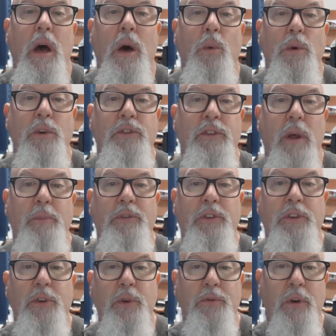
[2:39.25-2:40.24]
which
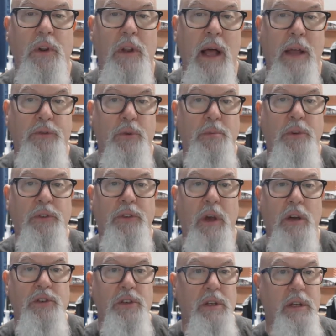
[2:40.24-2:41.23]
substitute for classroom
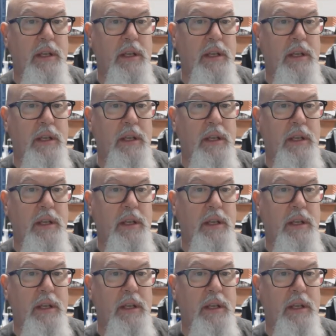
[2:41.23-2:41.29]
discussion.